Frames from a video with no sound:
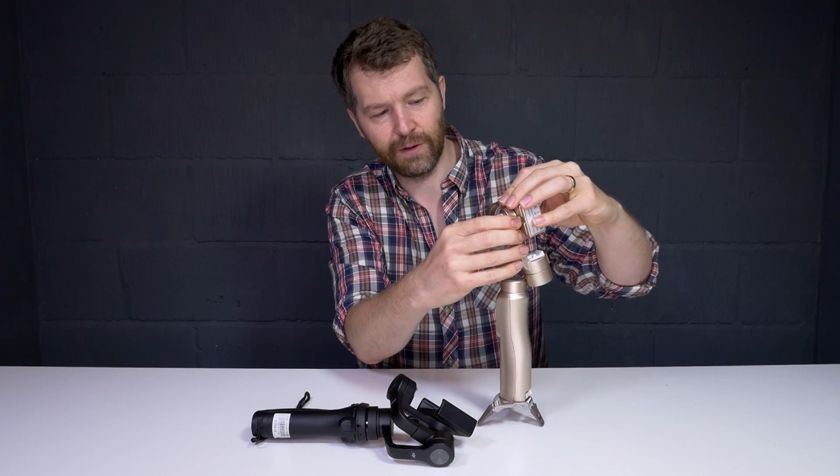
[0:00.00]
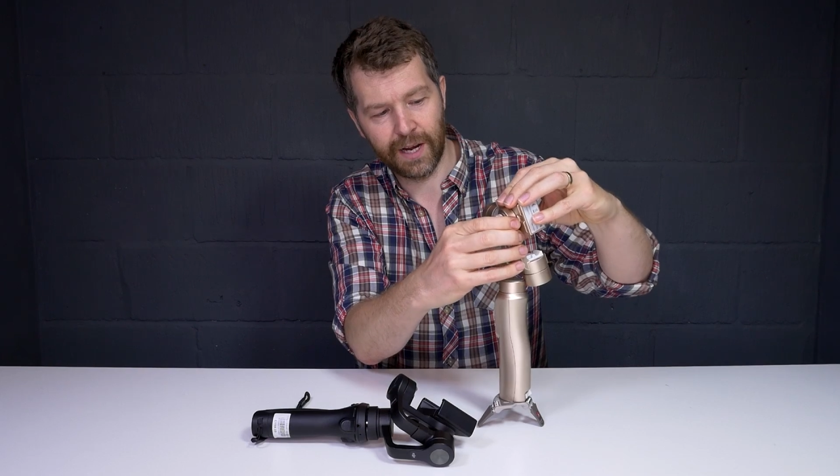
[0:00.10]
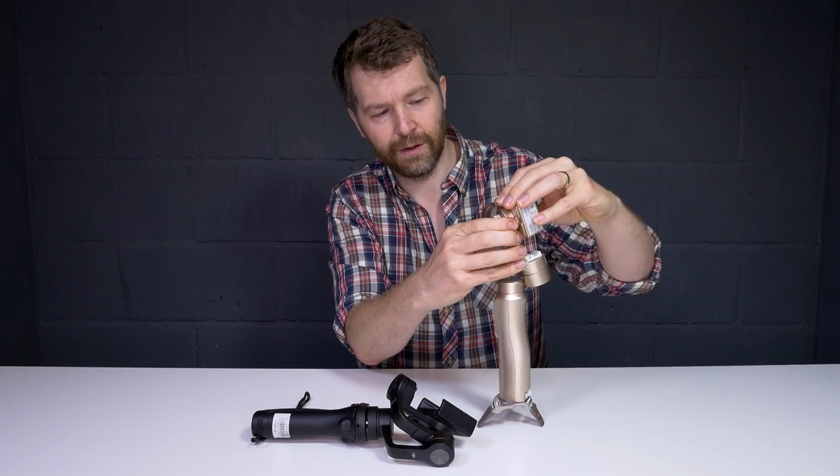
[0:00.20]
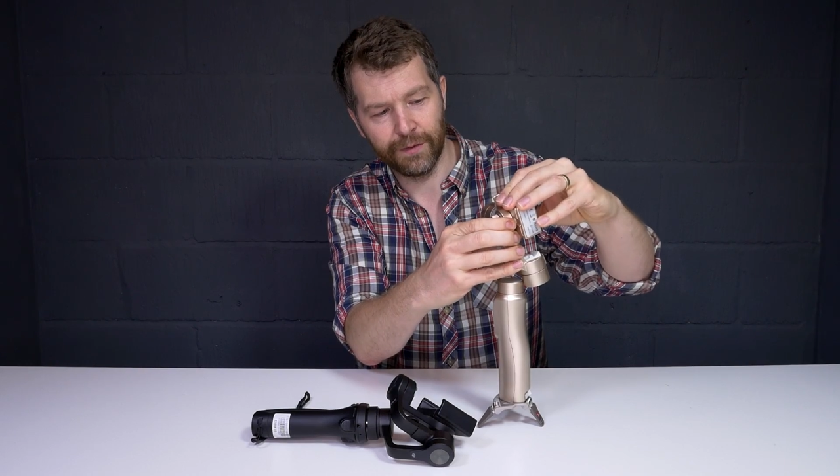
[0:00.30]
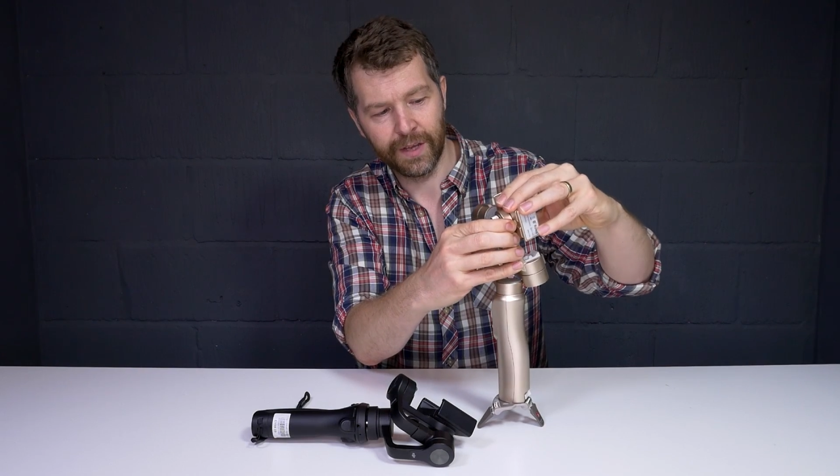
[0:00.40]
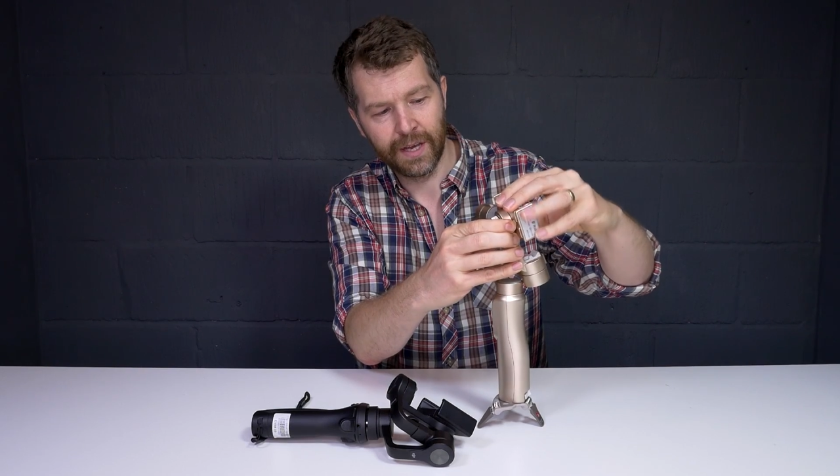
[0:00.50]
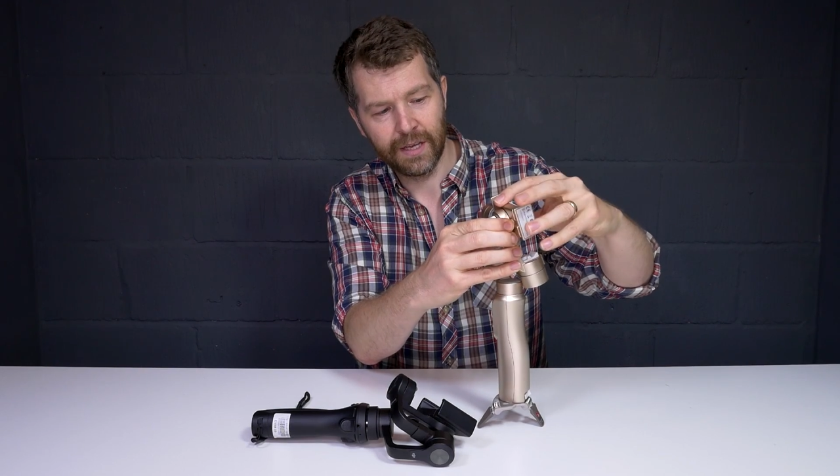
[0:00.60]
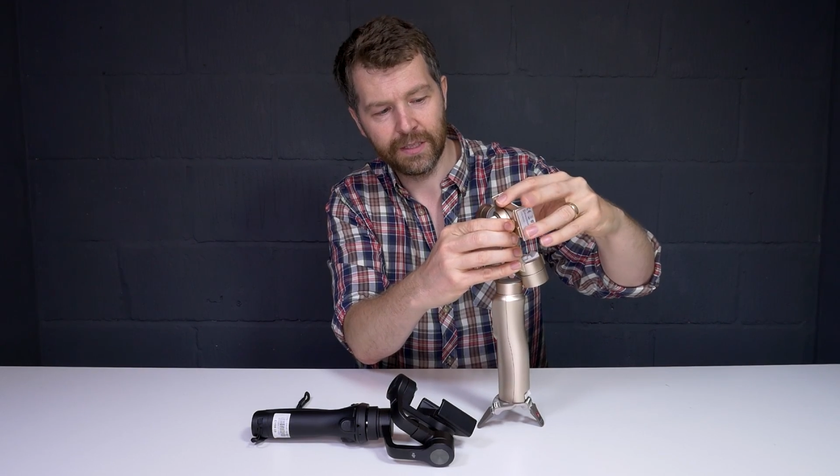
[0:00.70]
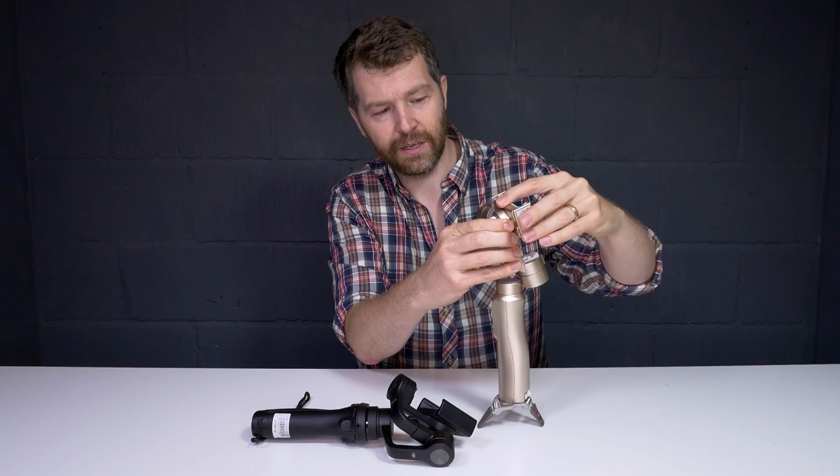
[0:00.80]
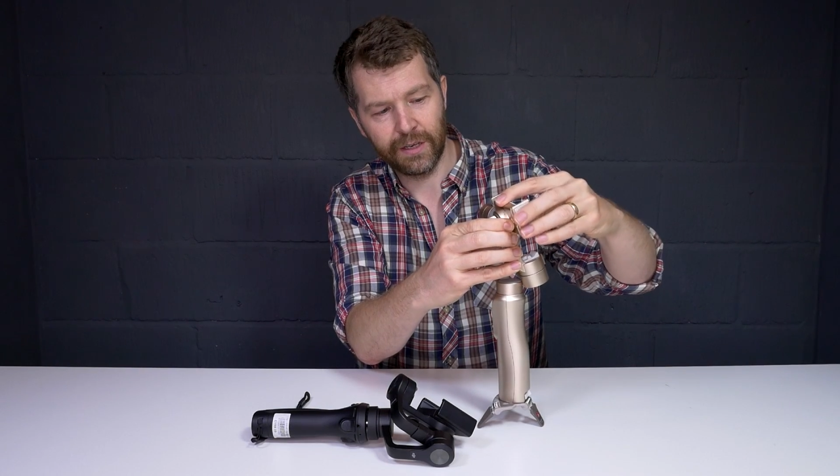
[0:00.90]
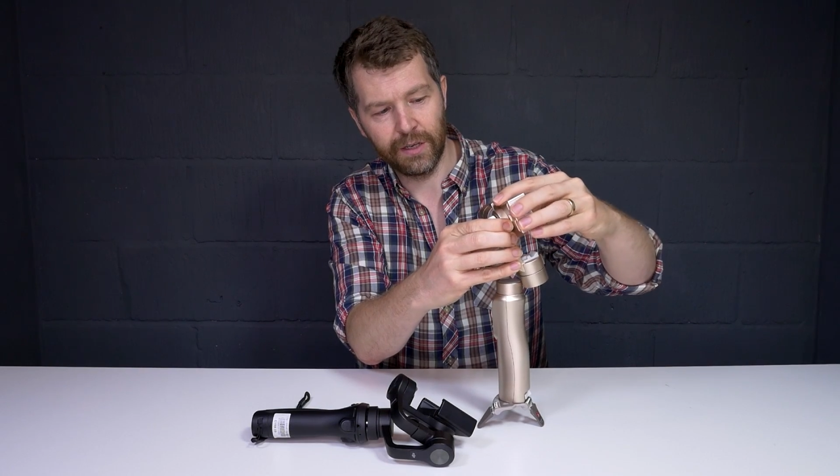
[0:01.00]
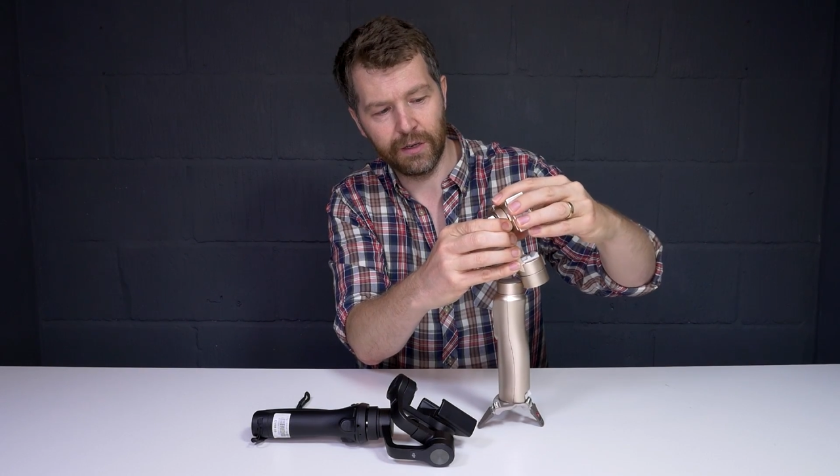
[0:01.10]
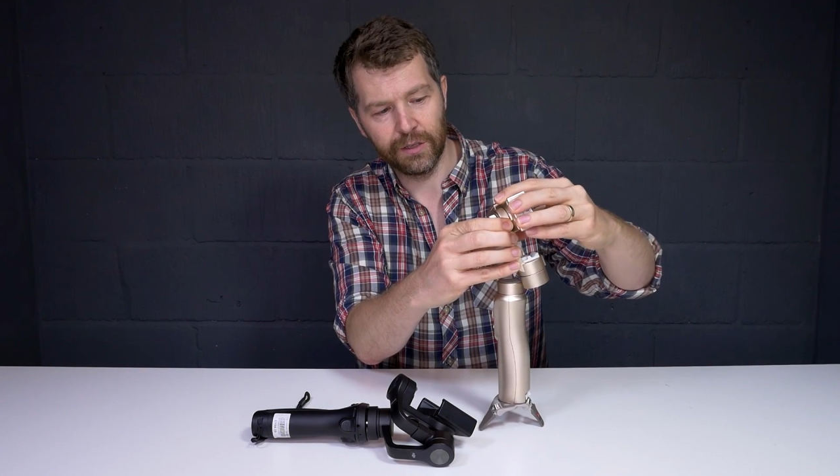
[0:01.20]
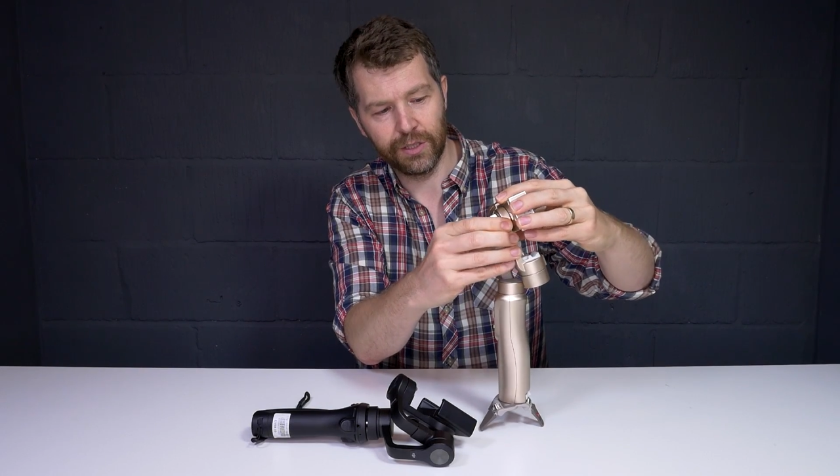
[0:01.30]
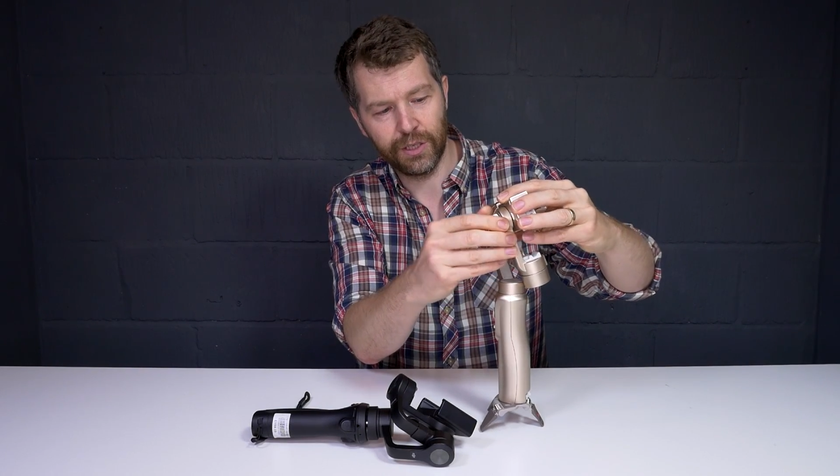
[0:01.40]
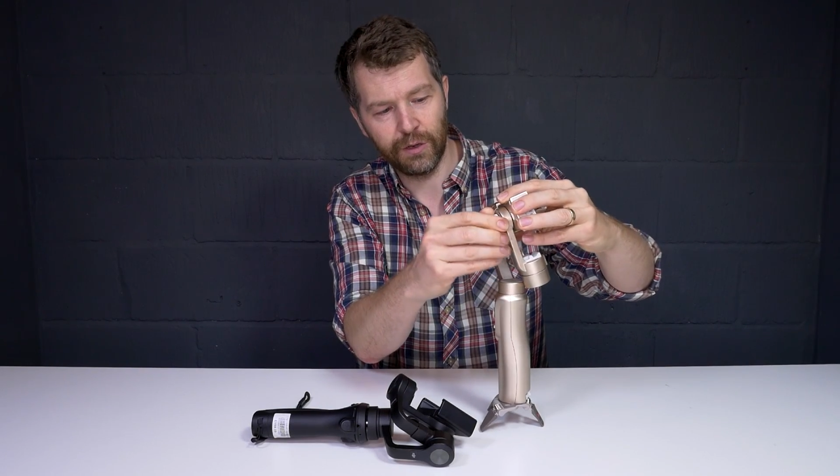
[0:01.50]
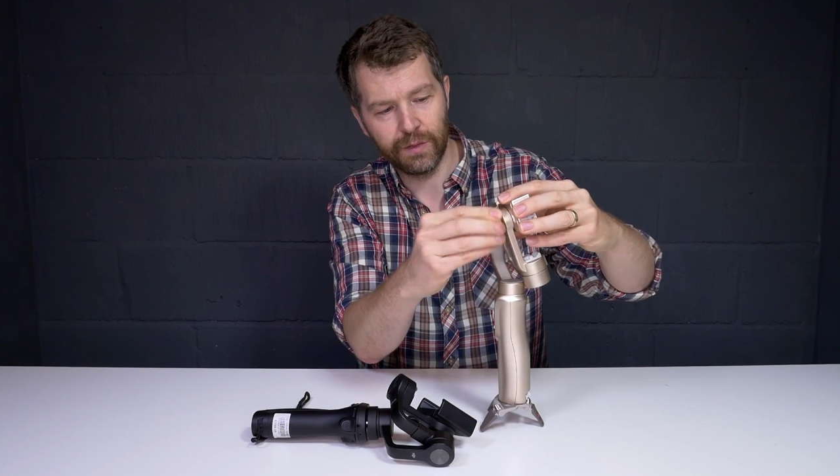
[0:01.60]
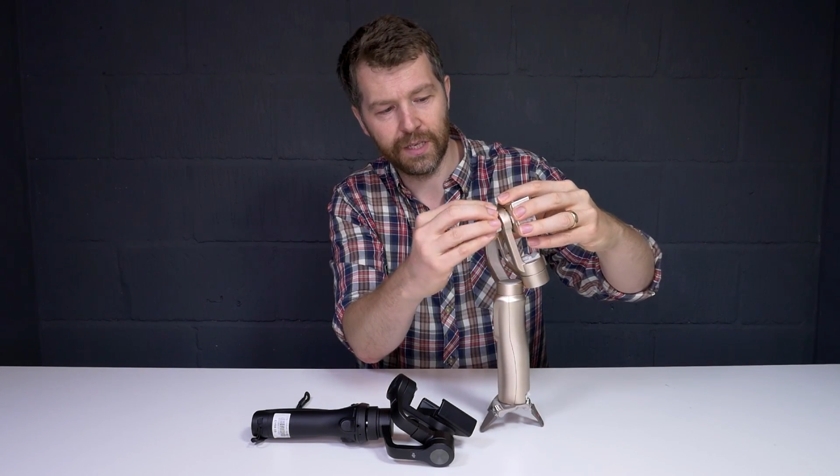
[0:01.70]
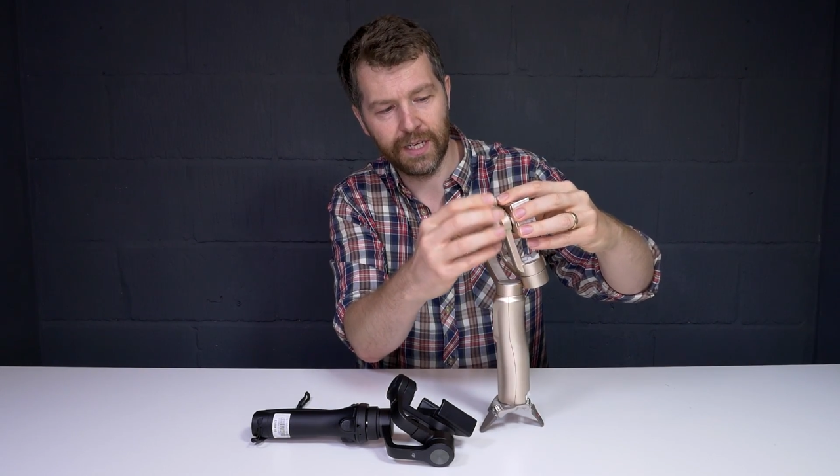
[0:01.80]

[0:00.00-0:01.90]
round so that you can shoot